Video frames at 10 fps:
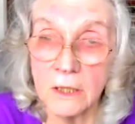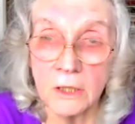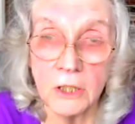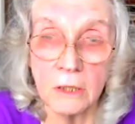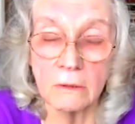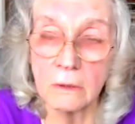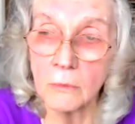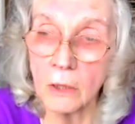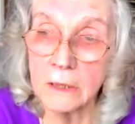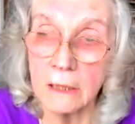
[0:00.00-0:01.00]
The children
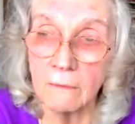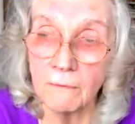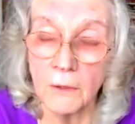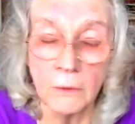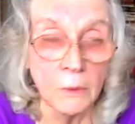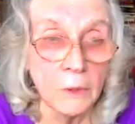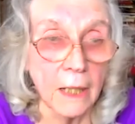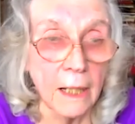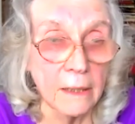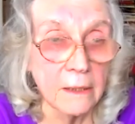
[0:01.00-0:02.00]
wanted food
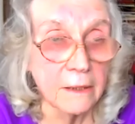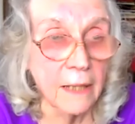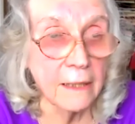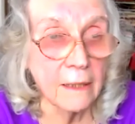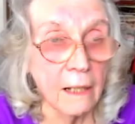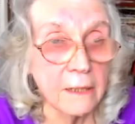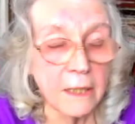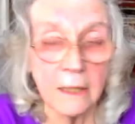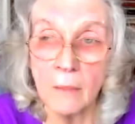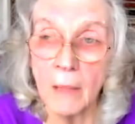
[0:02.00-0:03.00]
and they'd like to
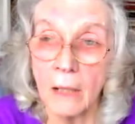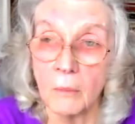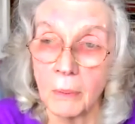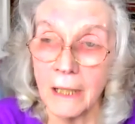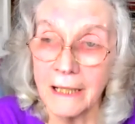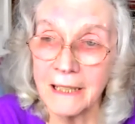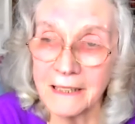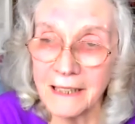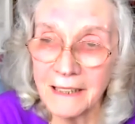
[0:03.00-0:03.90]
come out, please,